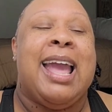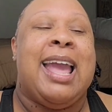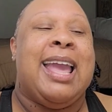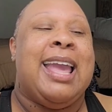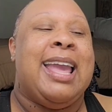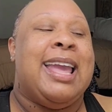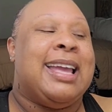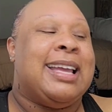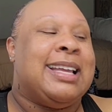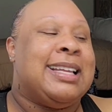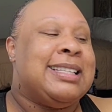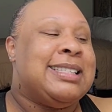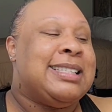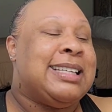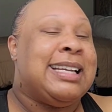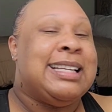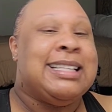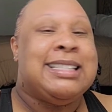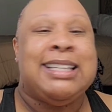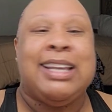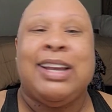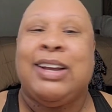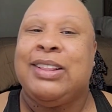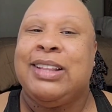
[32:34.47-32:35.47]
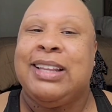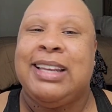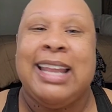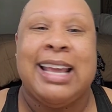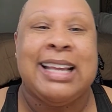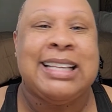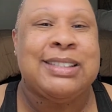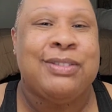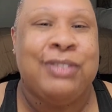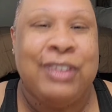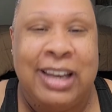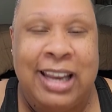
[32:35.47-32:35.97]
And until the
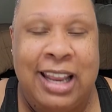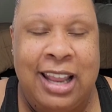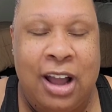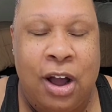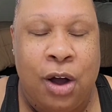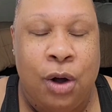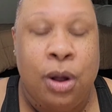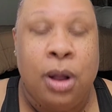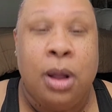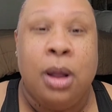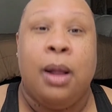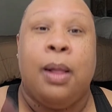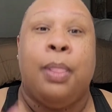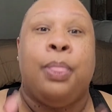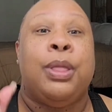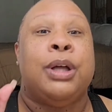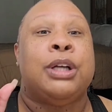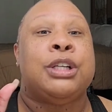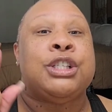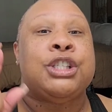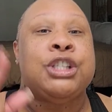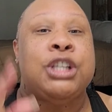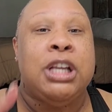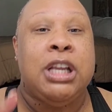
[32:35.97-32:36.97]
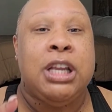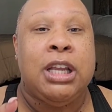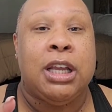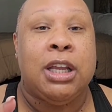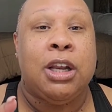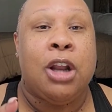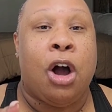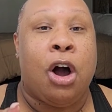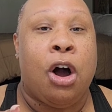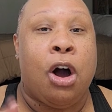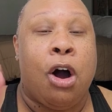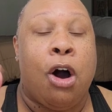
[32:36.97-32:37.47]
next video, the
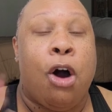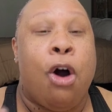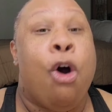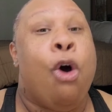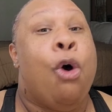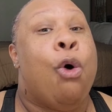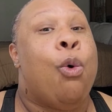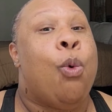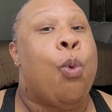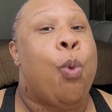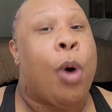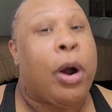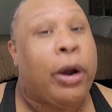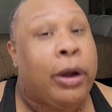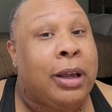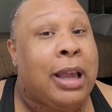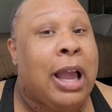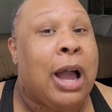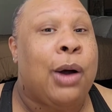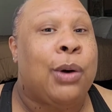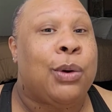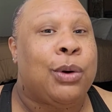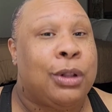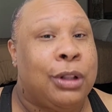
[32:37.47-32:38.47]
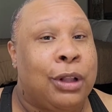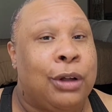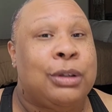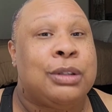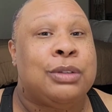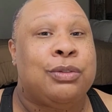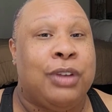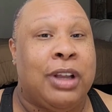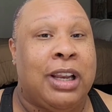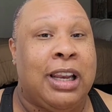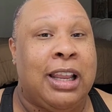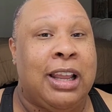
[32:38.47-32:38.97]
Shein haul workout
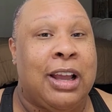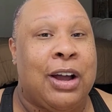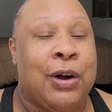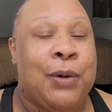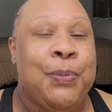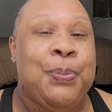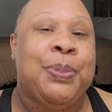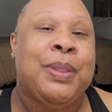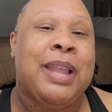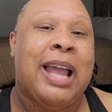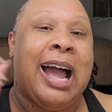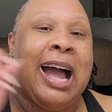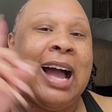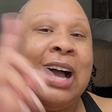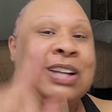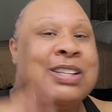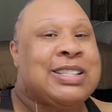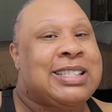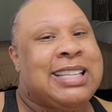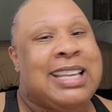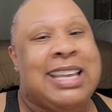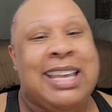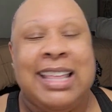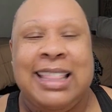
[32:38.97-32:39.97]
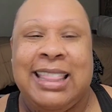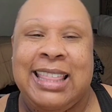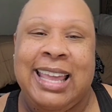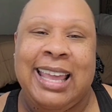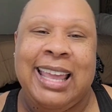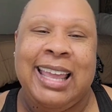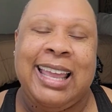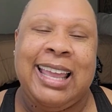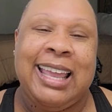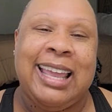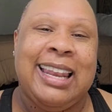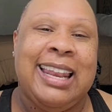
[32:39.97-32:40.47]
clothes video, I'll see you
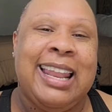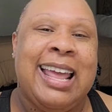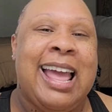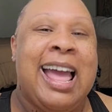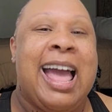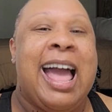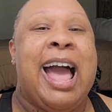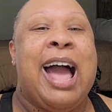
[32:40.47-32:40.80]
then.